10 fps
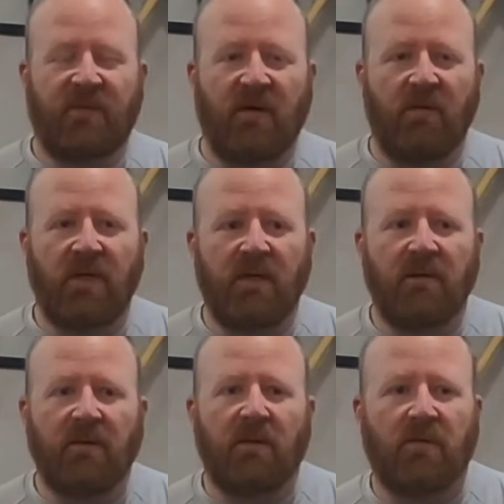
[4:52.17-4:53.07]
coating
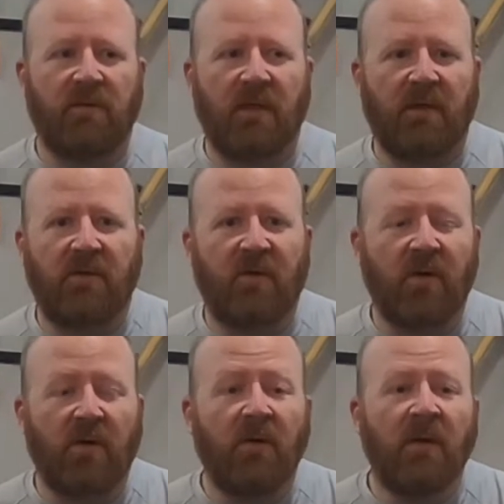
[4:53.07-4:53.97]
on the
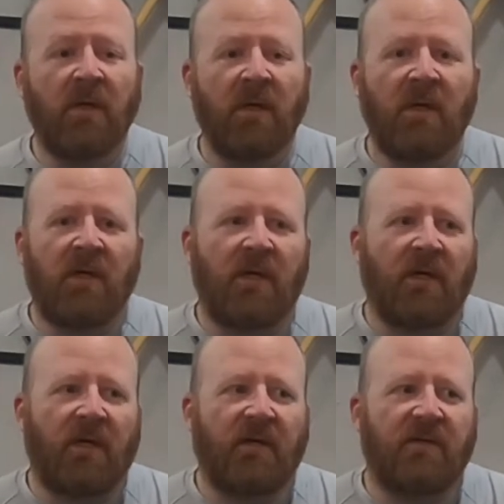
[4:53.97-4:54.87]
griddle.
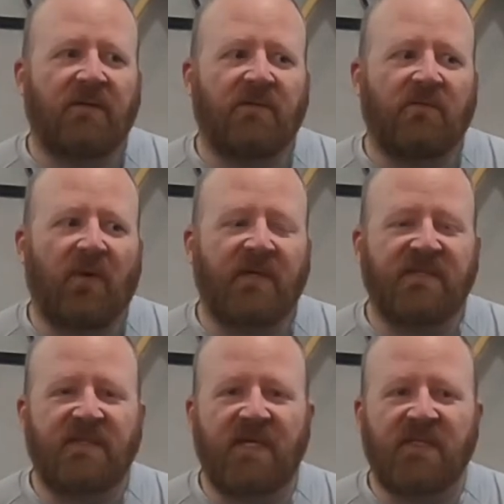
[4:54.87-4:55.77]
Uh, the way
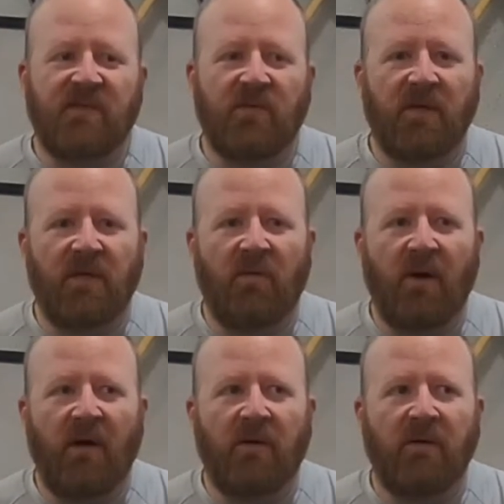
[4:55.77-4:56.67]
it's seasoned really
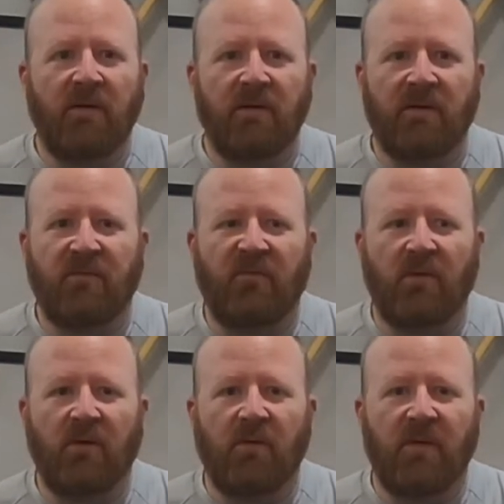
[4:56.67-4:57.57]
well
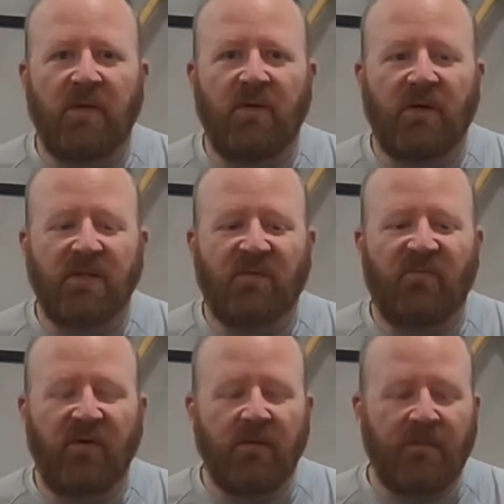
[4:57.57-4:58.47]
for when you cook some
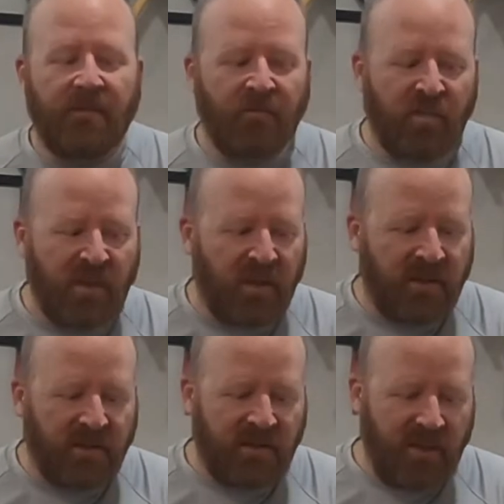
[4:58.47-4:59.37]
food.
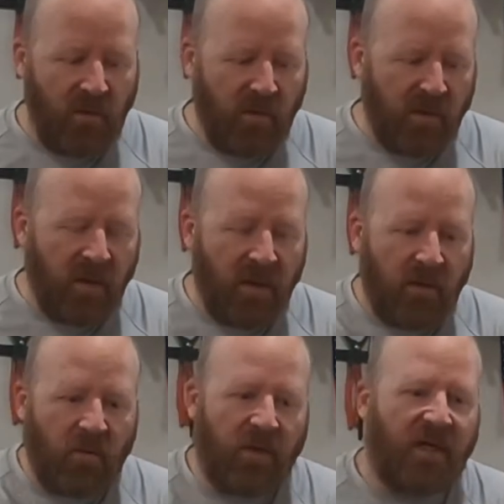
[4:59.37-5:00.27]
So
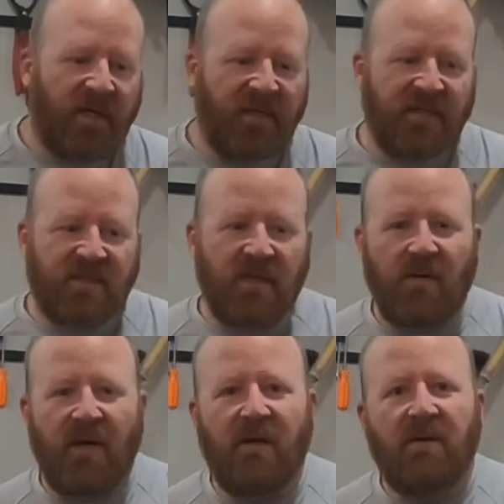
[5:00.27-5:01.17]
we're going to get this thing
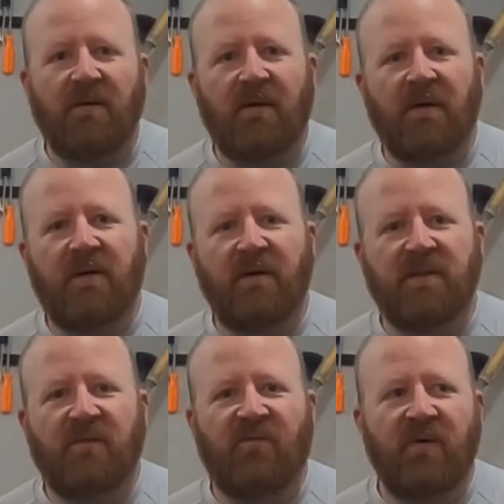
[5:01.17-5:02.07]
ready. We're going to cook
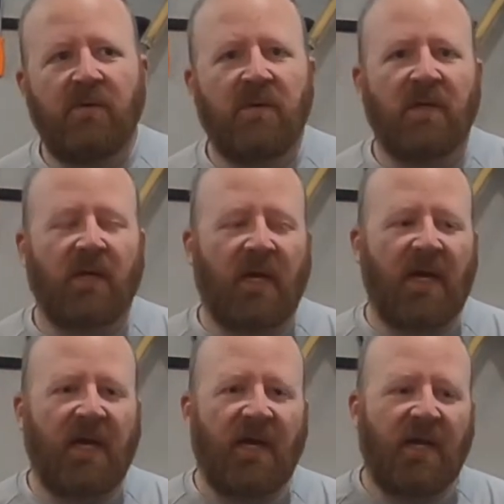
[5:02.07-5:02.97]
some food,
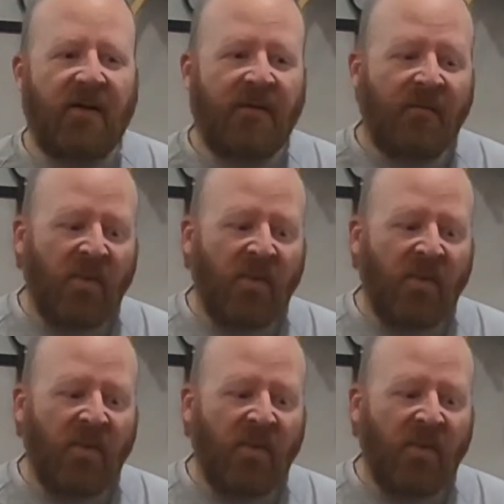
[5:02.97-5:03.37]
and